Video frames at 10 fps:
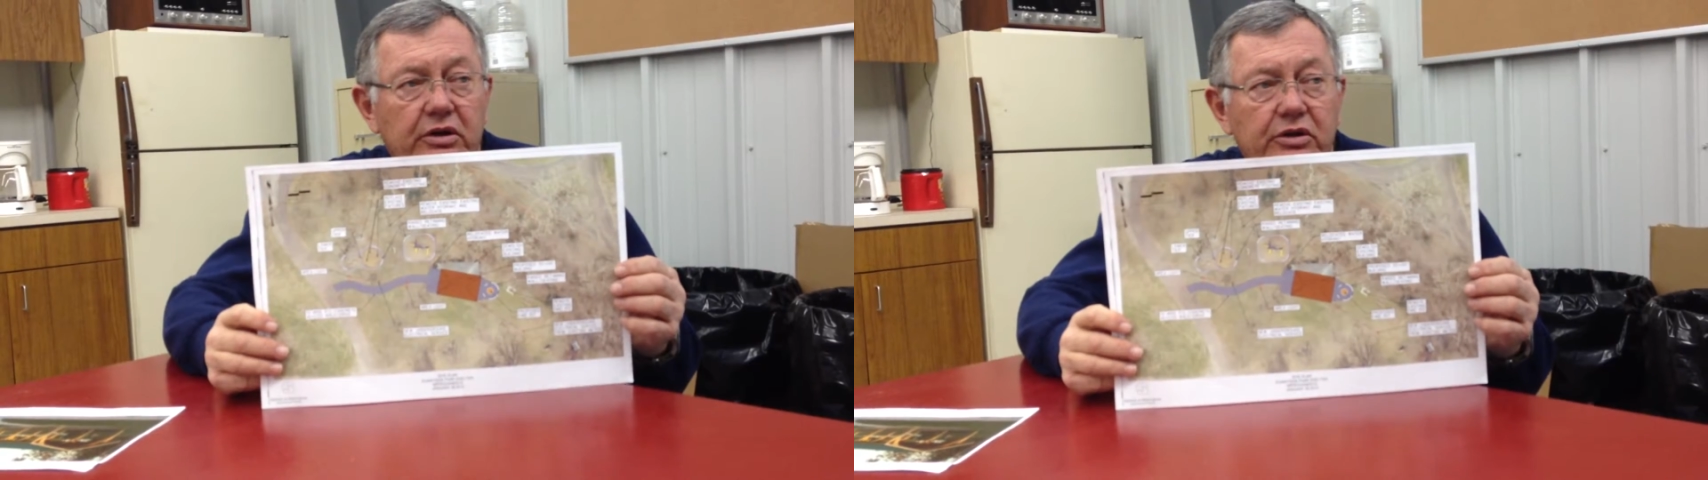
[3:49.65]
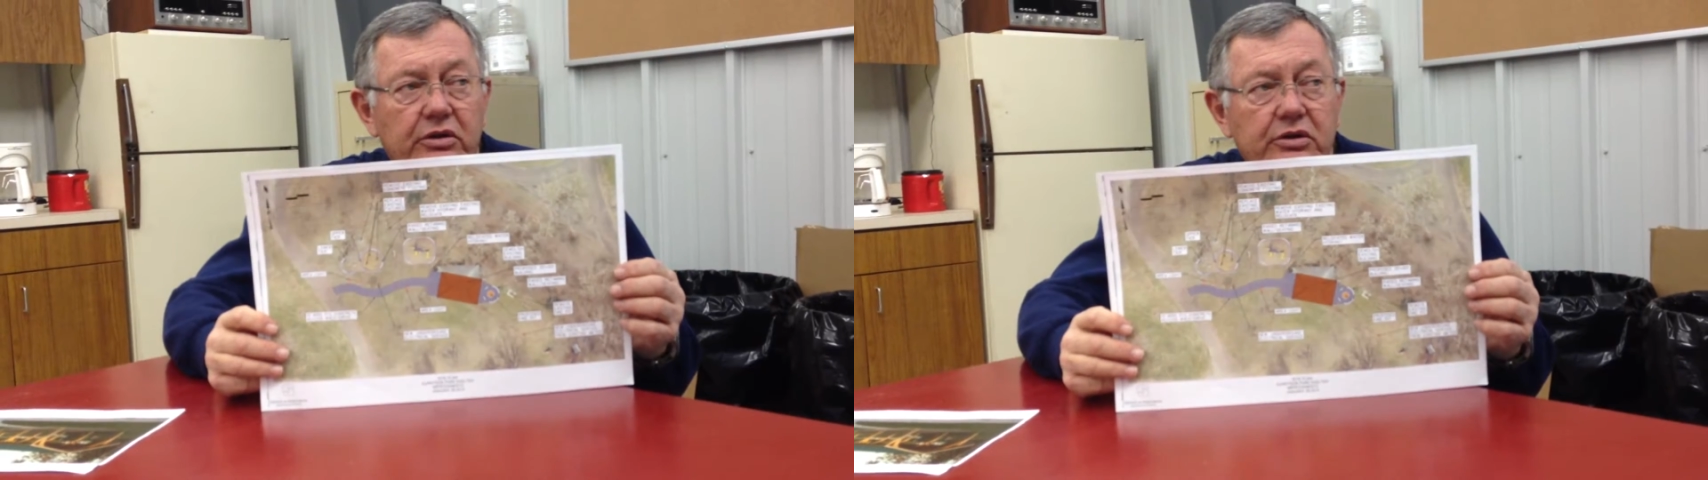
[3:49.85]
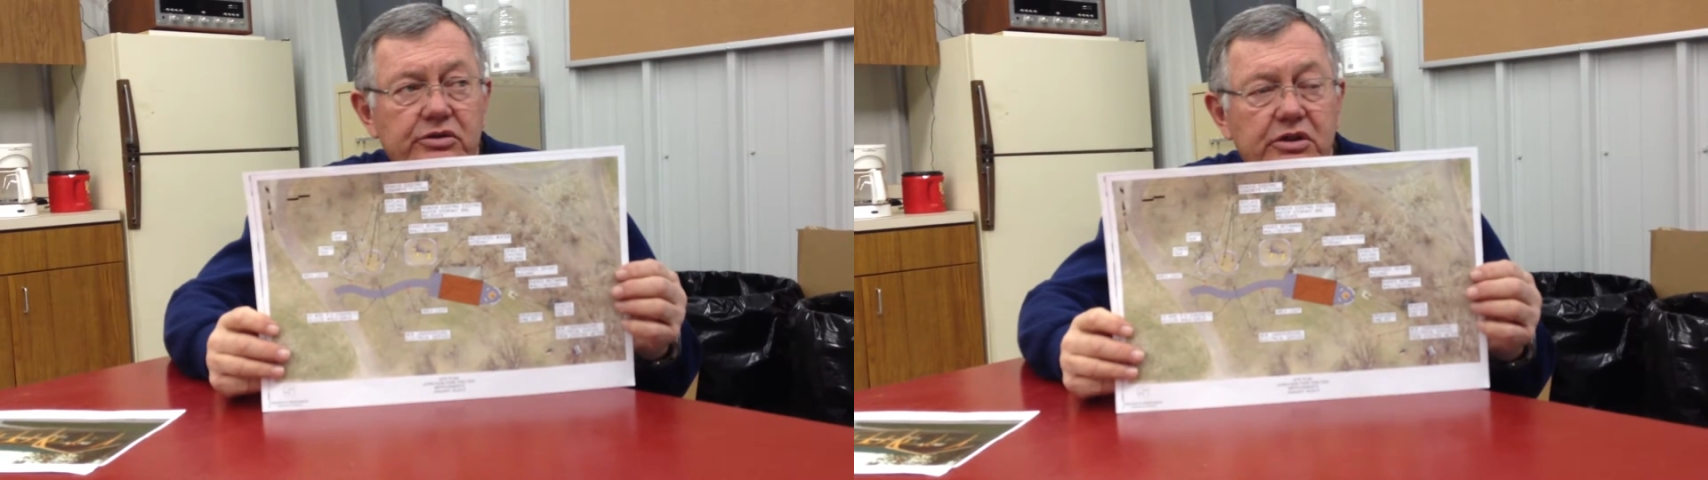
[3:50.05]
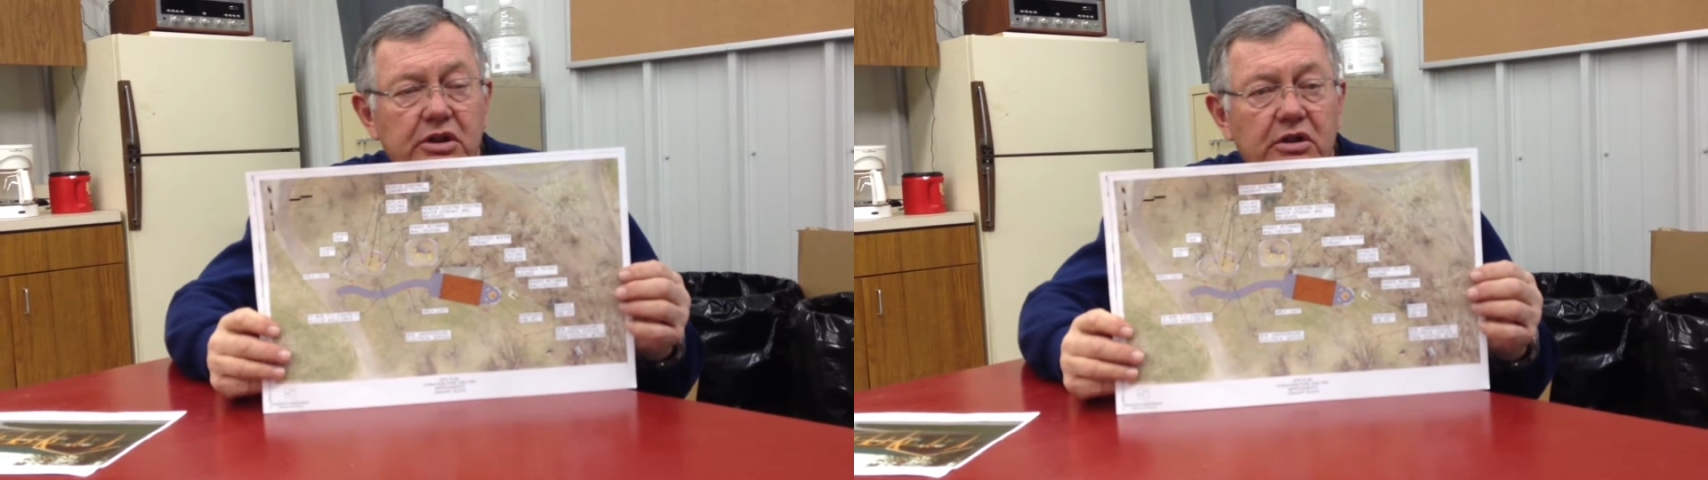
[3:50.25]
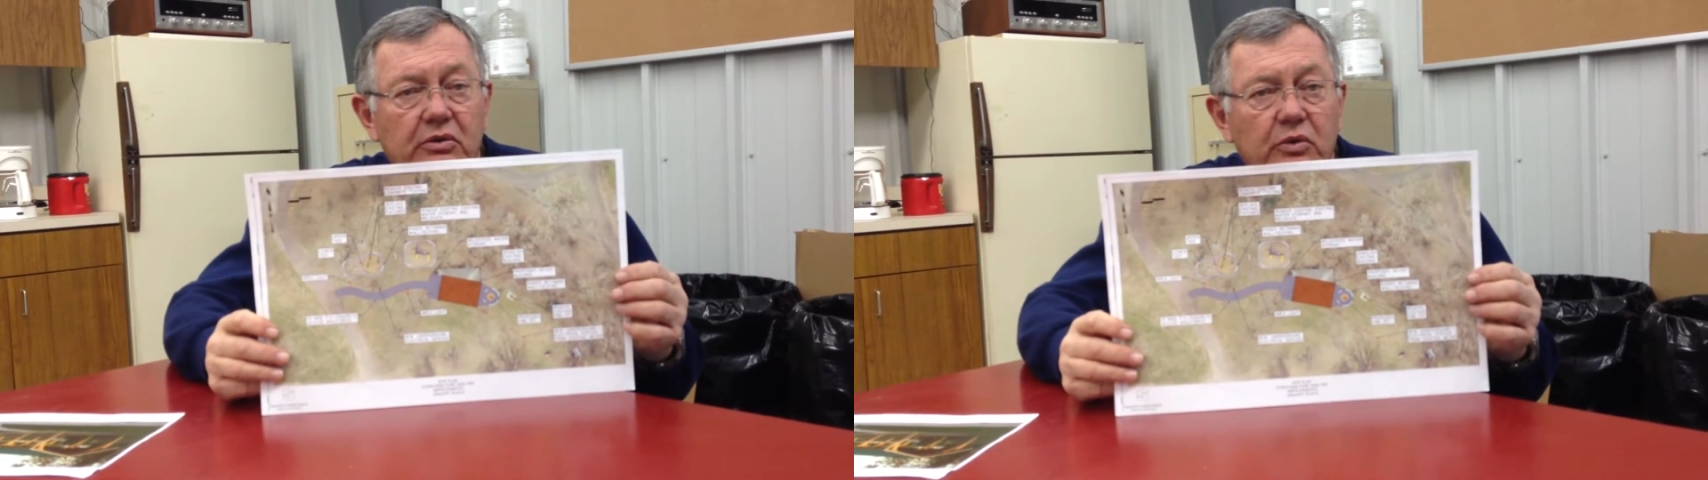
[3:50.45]
and you can see
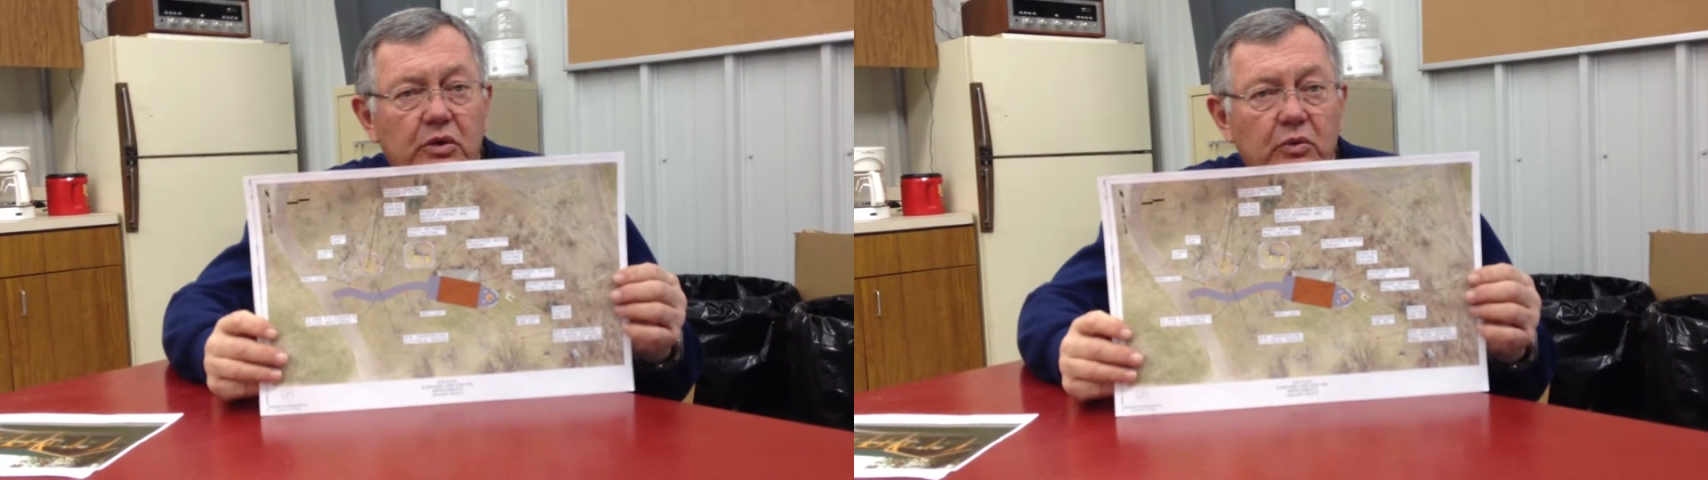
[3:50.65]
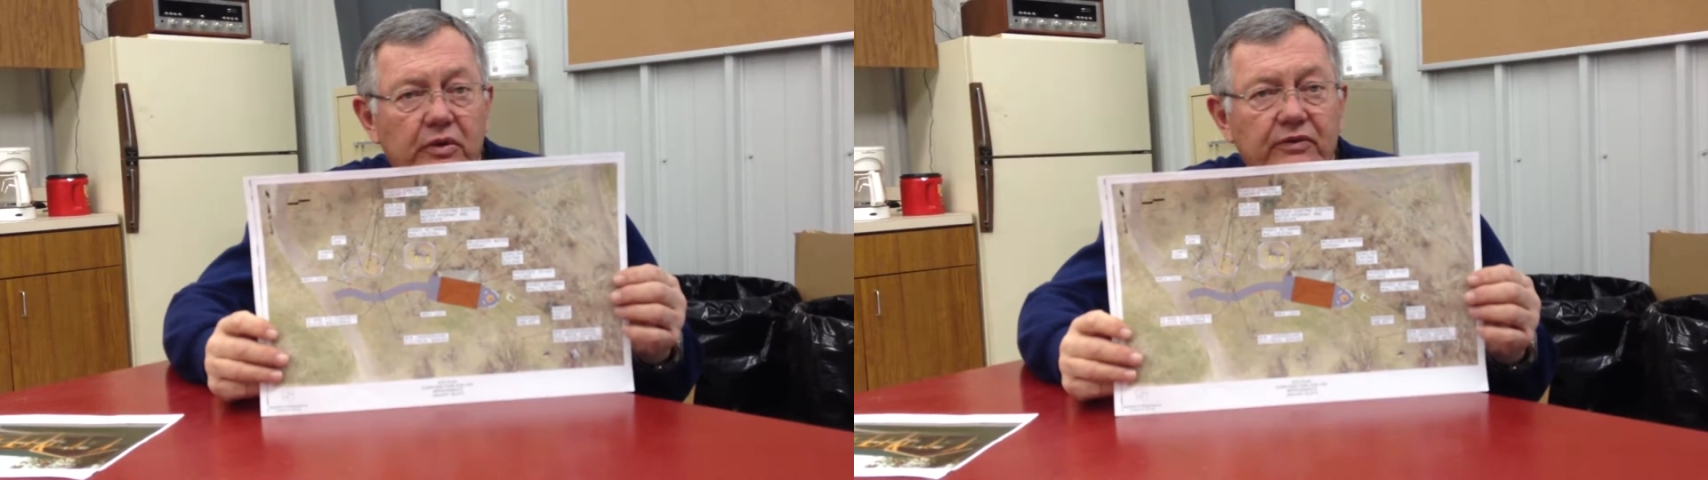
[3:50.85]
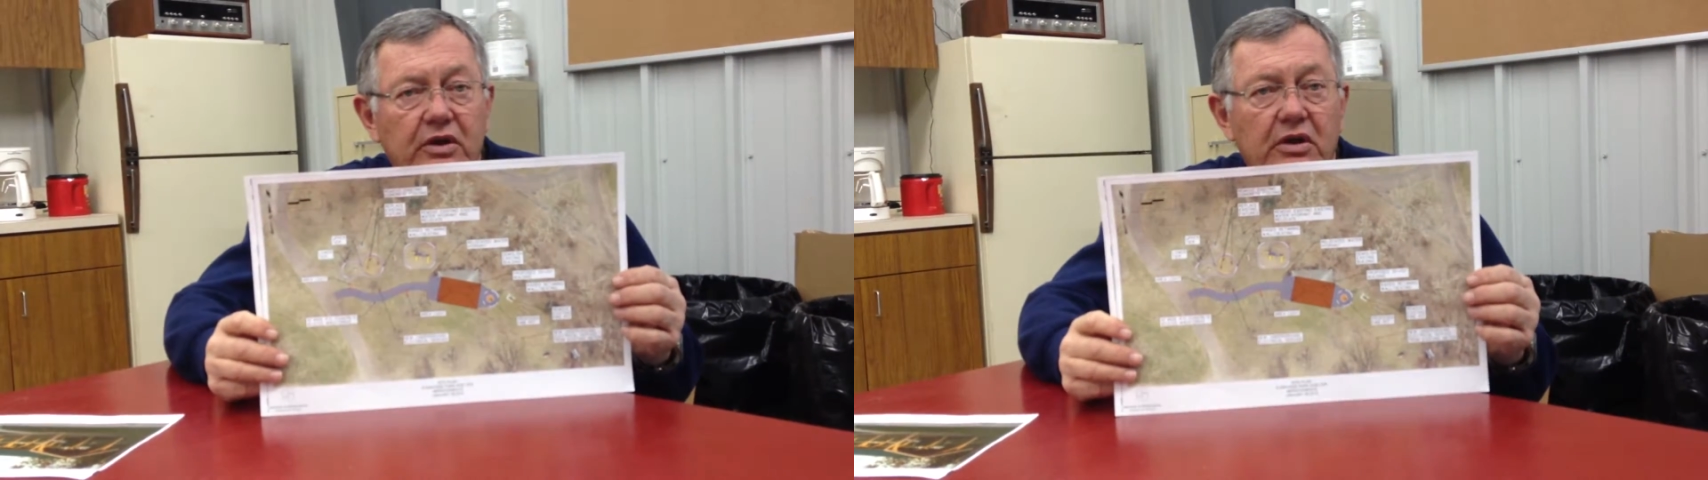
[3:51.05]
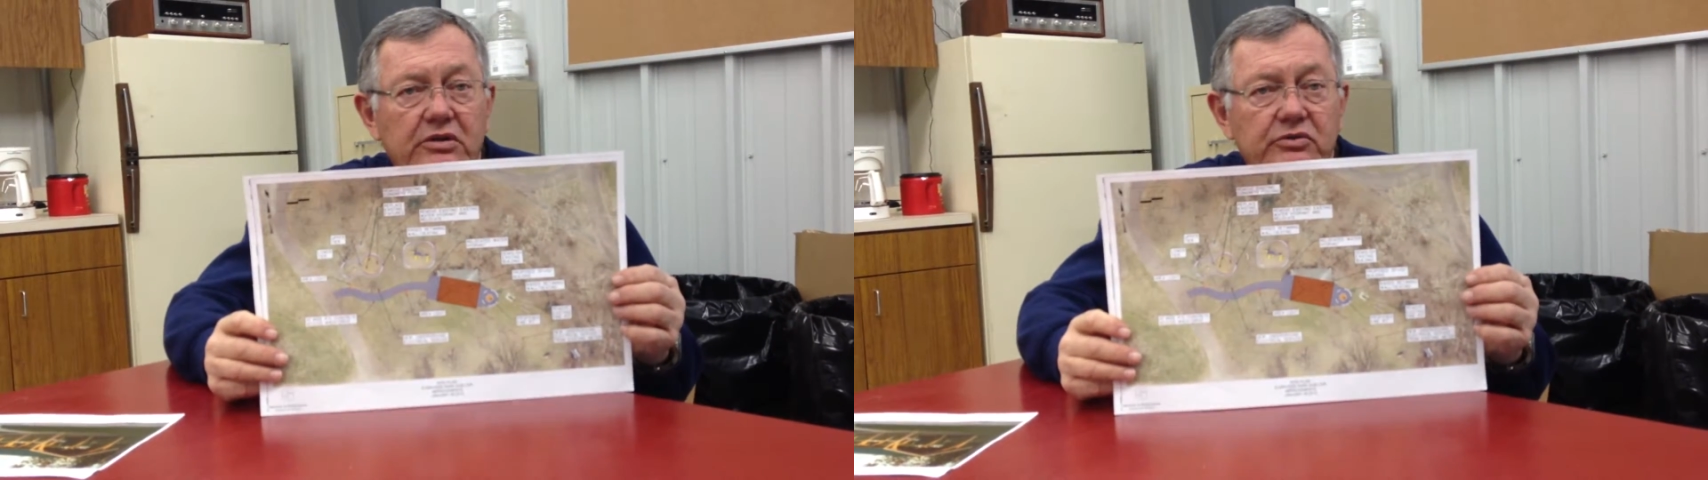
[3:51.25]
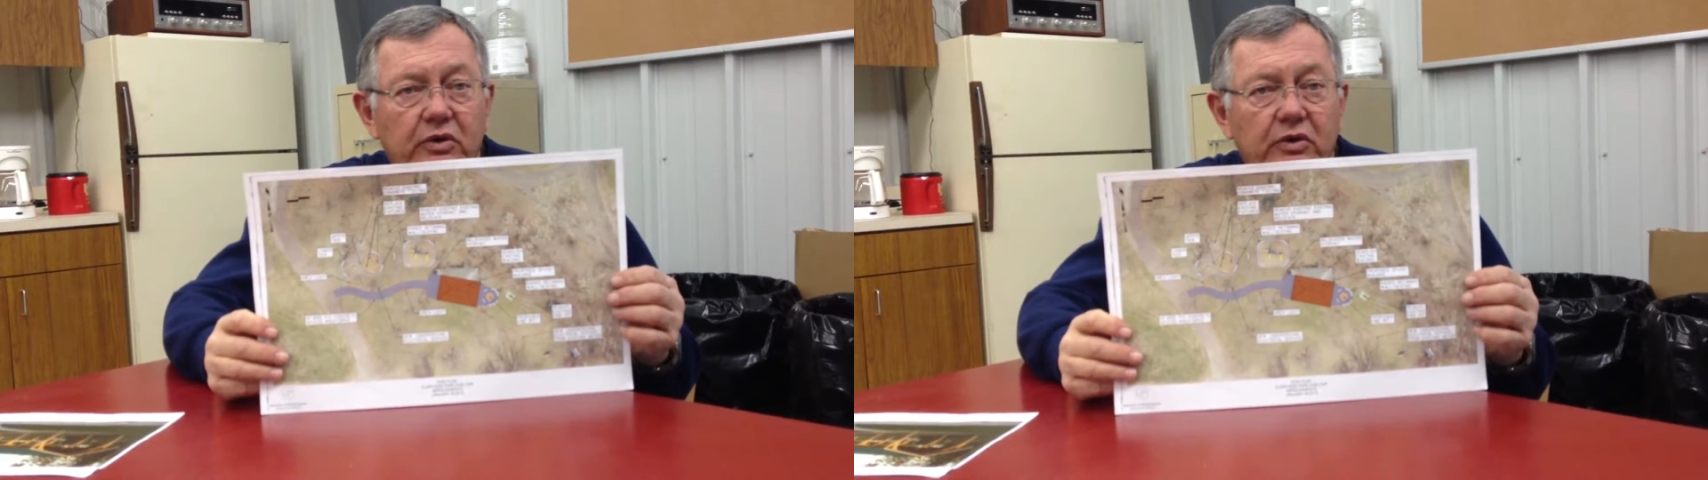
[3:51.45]
that what we've done is